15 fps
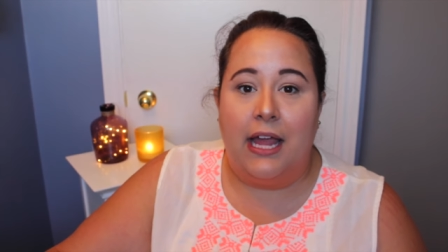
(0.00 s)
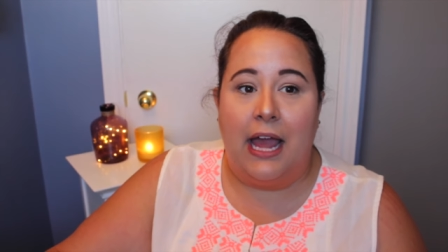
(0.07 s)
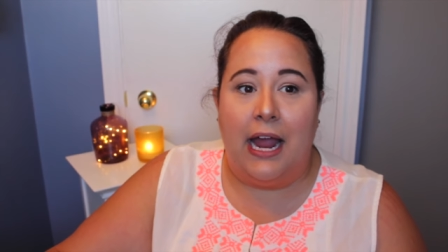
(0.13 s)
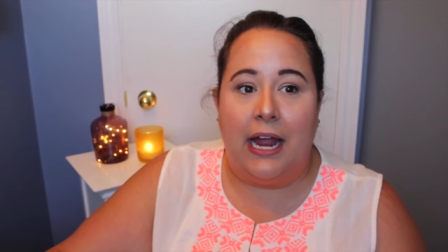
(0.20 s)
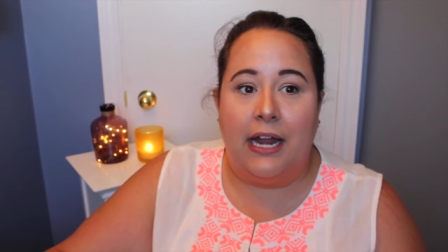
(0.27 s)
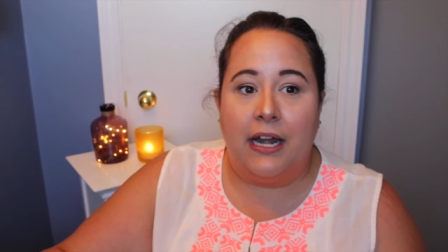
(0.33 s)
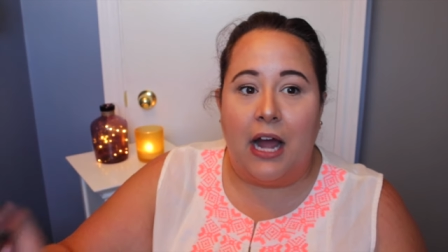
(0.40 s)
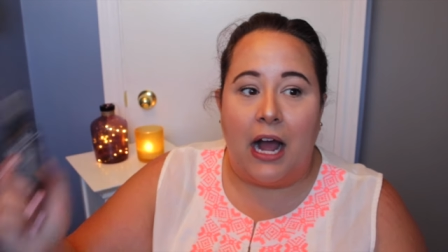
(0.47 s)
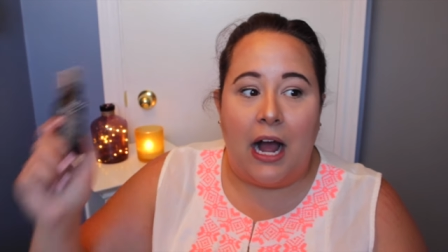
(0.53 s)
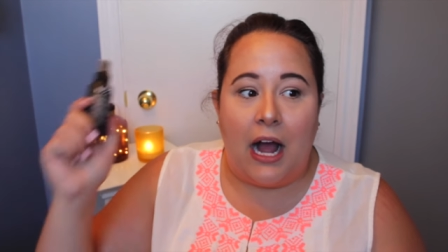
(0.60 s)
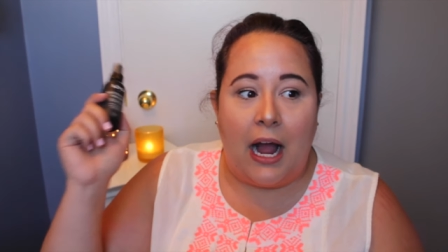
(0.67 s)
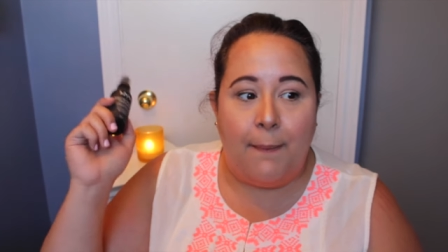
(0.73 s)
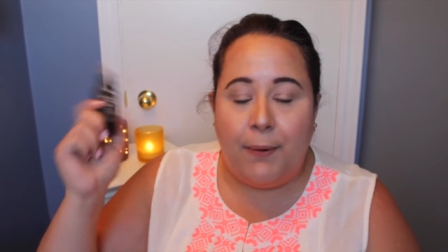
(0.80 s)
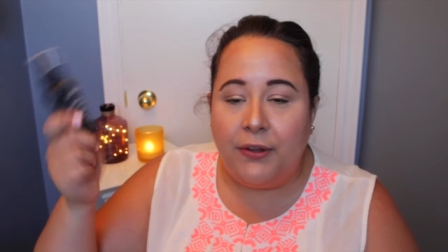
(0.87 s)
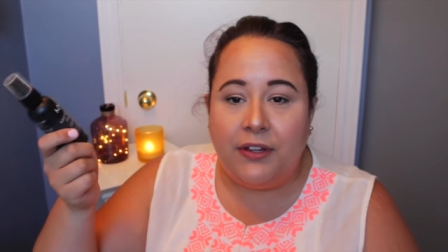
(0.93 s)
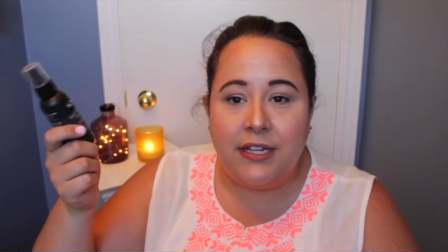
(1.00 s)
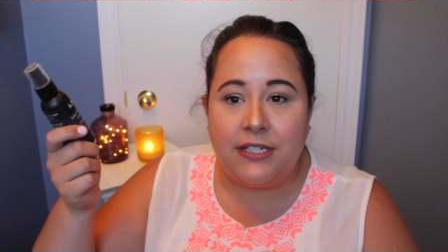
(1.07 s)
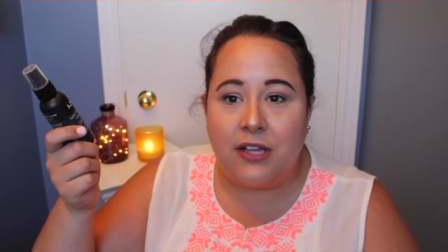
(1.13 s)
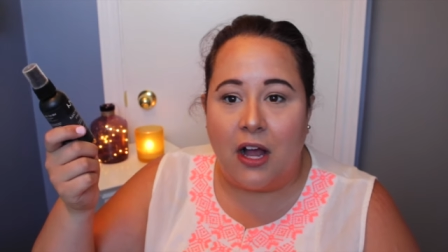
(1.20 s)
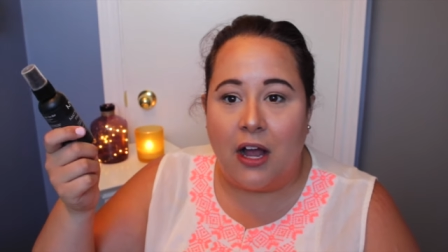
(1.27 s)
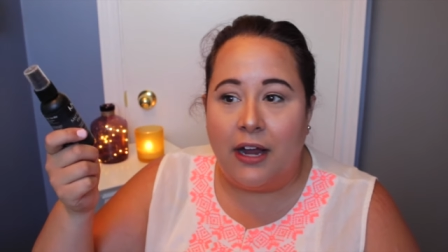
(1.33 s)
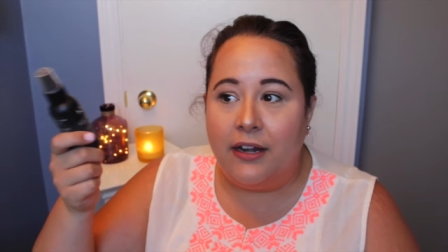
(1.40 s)
And I put
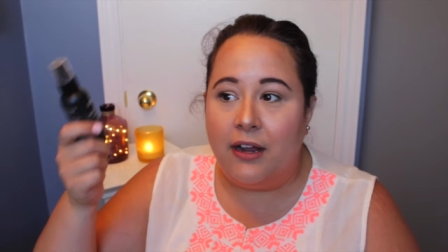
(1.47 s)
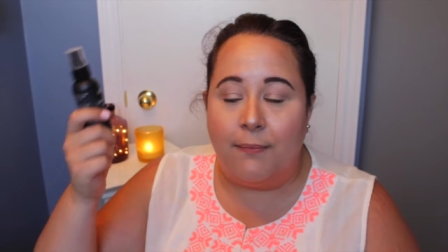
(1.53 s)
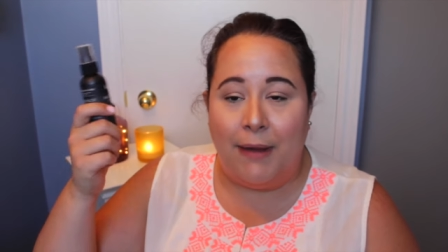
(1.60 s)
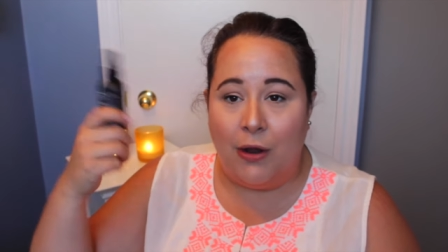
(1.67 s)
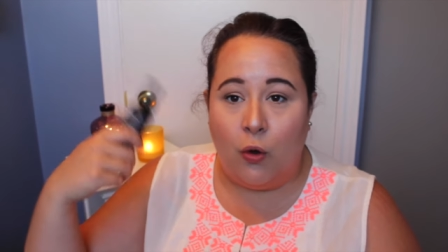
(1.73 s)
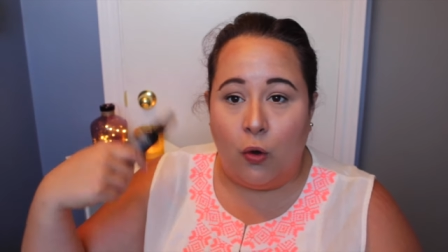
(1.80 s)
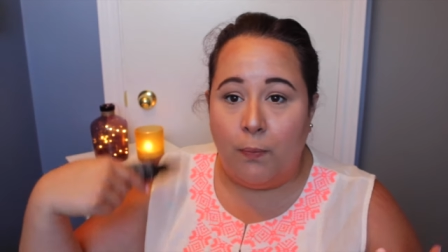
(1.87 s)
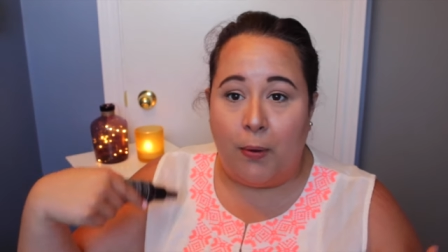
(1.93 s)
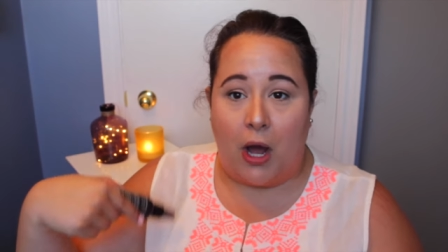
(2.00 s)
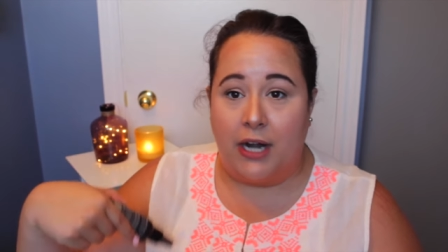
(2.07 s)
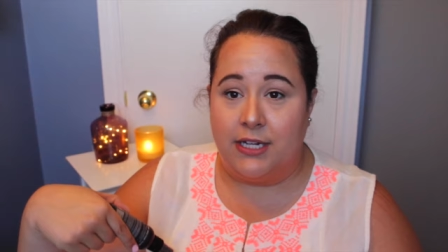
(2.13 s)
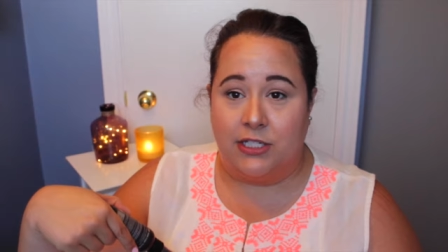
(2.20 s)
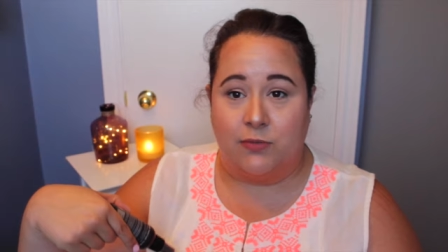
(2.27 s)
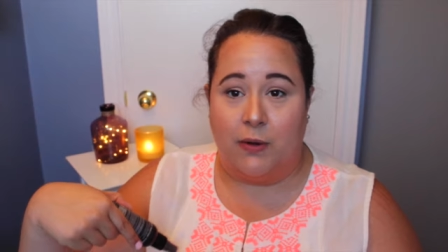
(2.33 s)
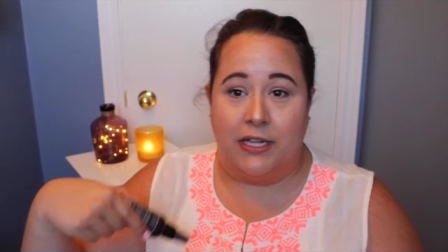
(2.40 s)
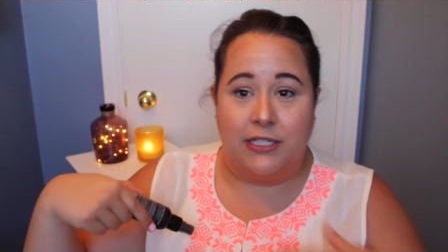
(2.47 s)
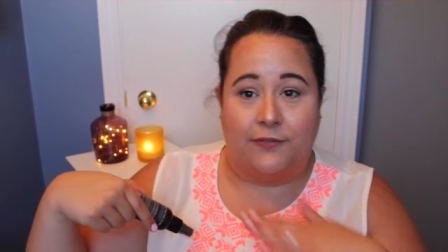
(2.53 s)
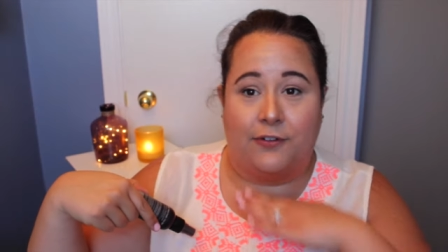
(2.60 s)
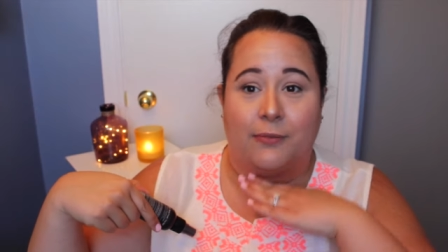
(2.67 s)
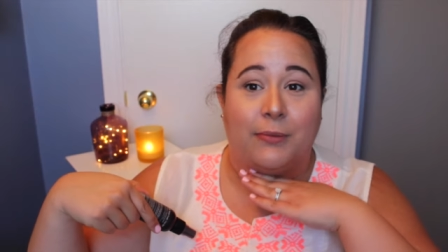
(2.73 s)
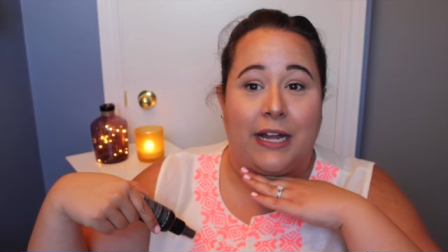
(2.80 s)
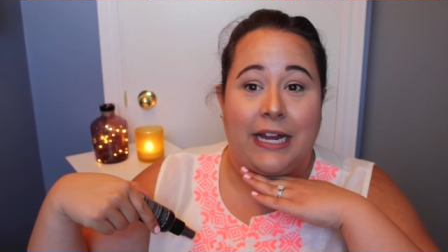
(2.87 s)
this on, my whole body sweats
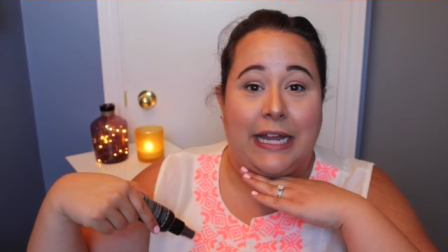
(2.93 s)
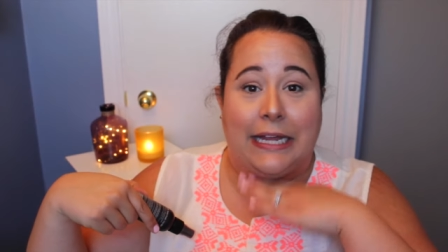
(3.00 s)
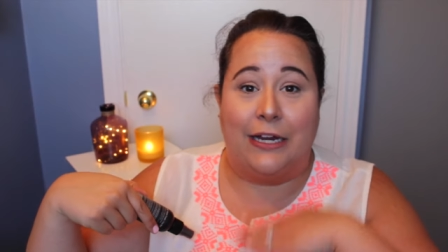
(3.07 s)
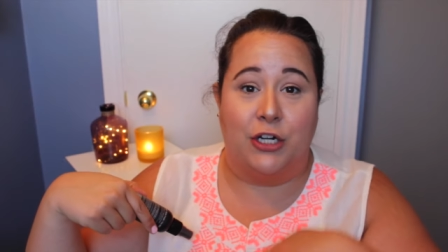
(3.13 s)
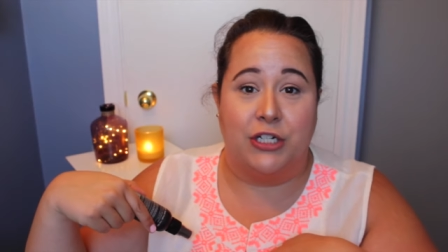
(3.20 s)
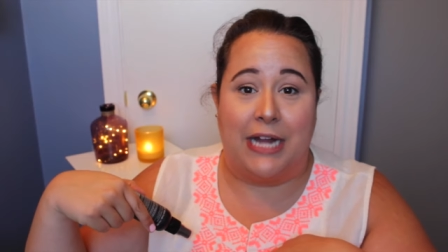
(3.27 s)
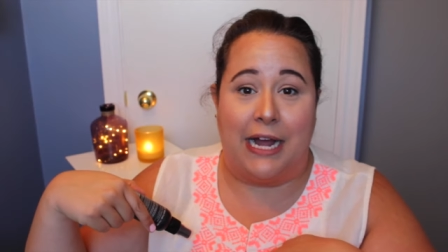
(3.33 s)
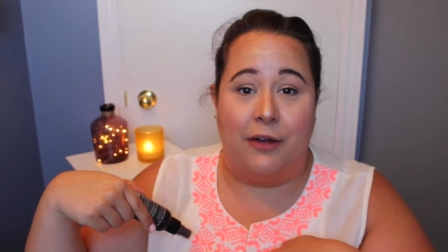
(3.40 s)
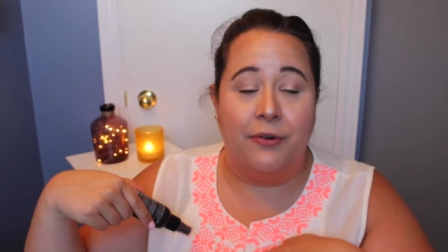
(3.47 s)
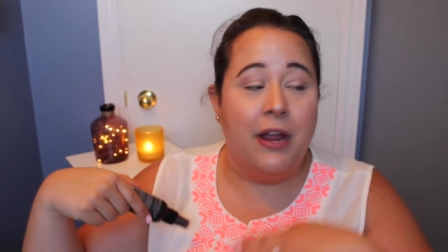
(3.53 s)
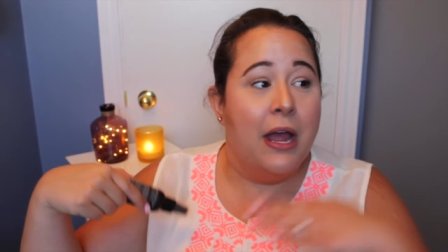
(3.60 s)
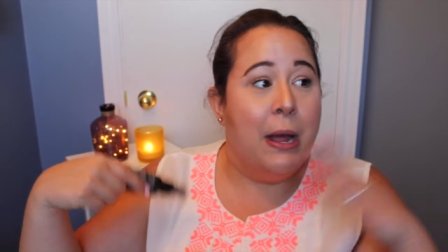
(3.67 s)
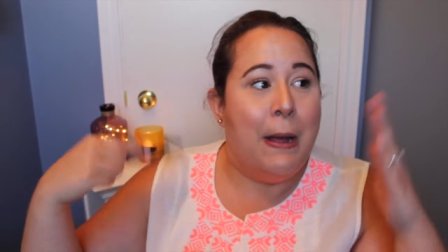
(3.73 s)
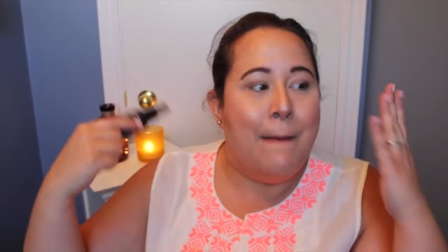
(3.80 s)
from like here down,